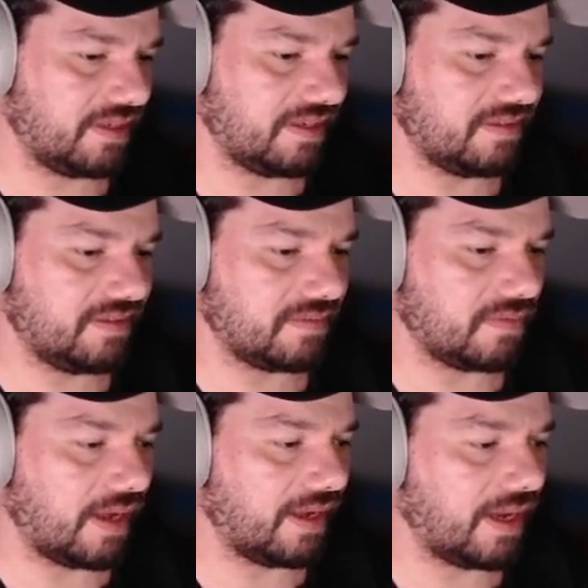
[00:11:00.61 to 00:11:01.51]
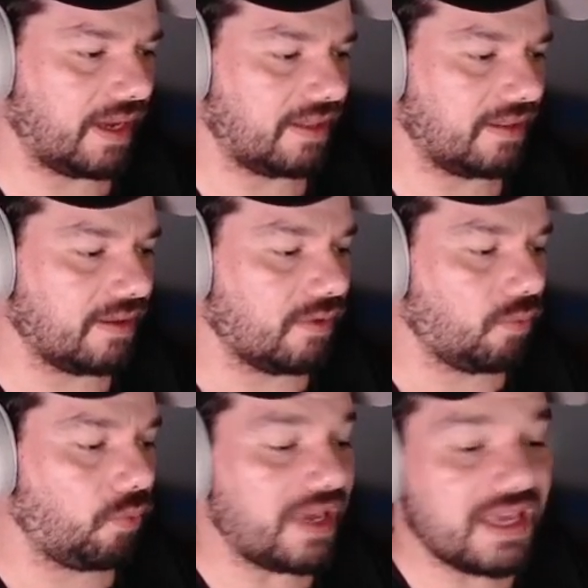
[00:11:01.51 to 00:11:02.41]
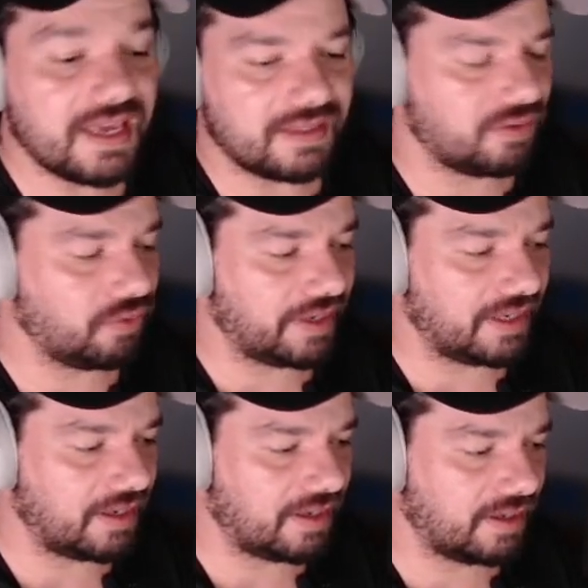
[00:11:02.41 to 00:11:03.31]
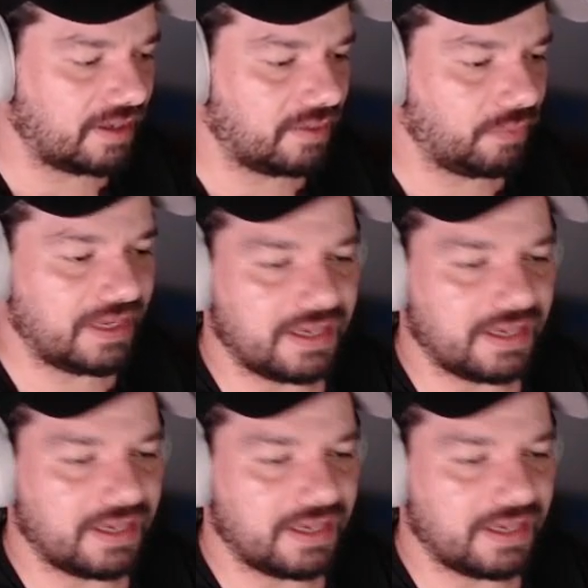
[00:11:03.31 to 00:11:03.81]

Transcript: it's I can we can doing uh,